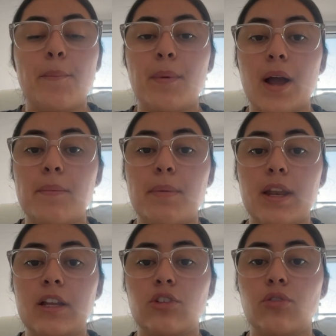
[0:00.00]
By
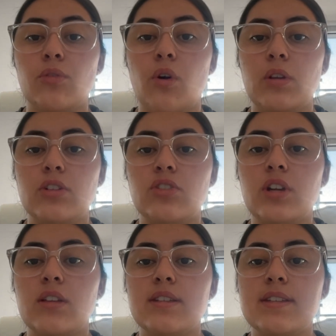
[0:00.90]
embedding
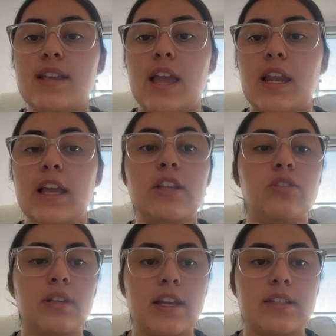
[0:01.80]
neurology understanding
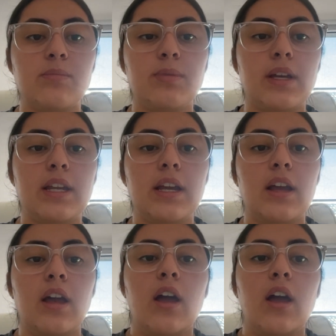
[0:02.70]
into lesson planning,